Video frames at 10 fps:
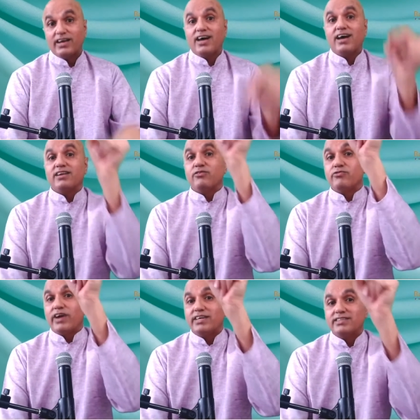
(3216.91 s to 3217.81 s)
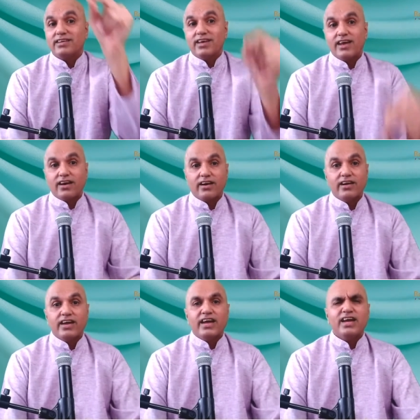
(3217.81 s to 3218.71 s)
Pranan, vital
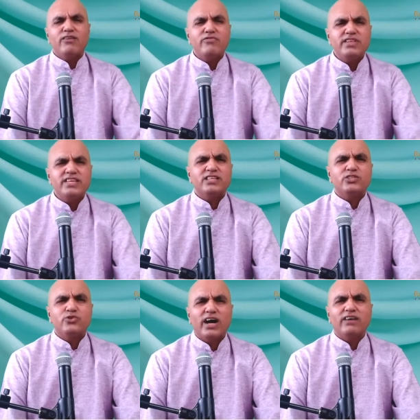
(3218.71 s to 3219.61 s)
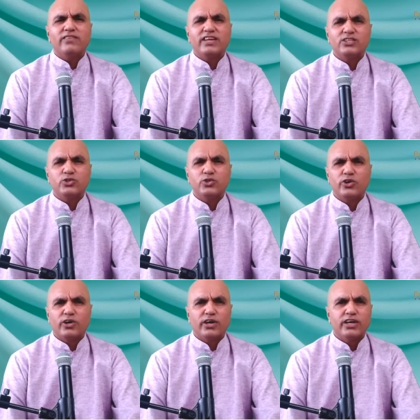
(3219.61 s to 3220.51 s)
air. Everything that you have and
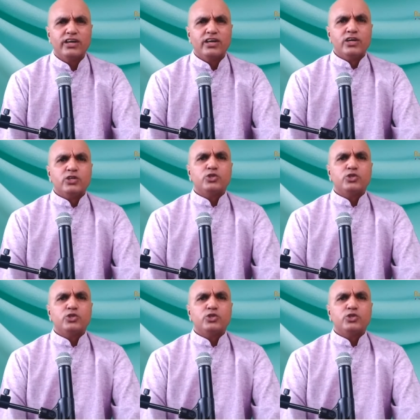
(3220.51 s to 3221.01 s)
enjoy